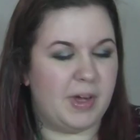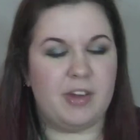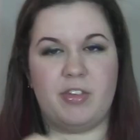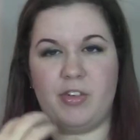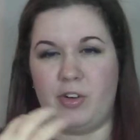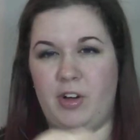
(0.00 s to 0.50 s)

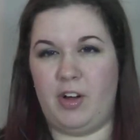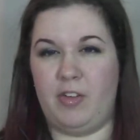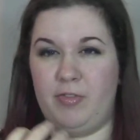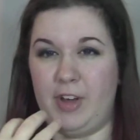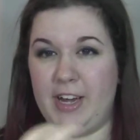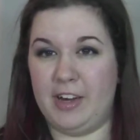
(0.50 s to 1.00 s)
because they're
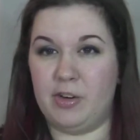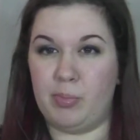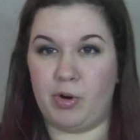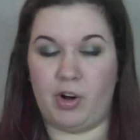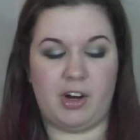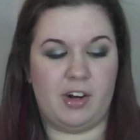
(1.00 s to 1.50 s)
a
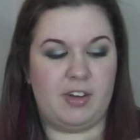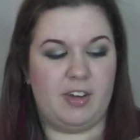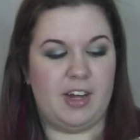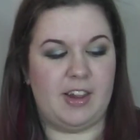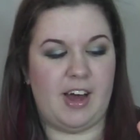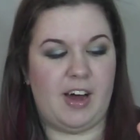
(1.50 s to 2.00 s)
veined product
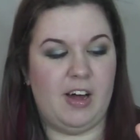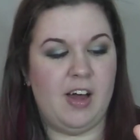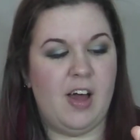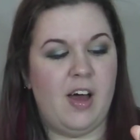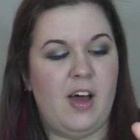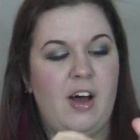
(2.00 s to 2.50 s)
like that,
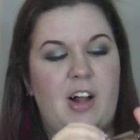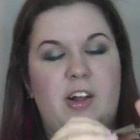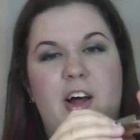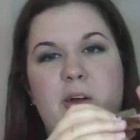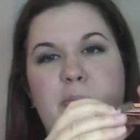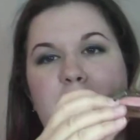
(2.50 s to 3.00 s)
a
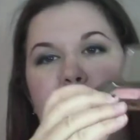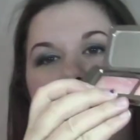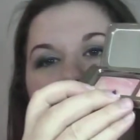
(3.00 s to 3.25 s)
lot of people